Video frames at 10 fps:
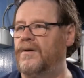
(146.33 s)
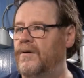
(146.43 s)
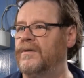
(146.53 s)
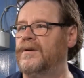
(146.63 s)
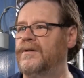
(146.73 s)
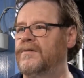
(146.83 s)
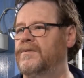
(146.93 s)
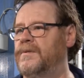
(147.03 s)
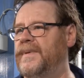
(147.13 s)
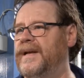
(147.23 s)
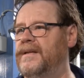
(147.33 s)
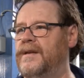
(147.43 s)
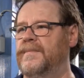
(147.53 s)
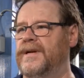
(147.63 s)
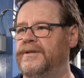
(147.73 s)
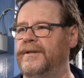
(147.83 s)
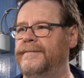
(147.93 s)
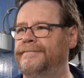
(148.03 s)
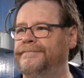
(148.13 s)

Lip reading: or you would buy a new machine.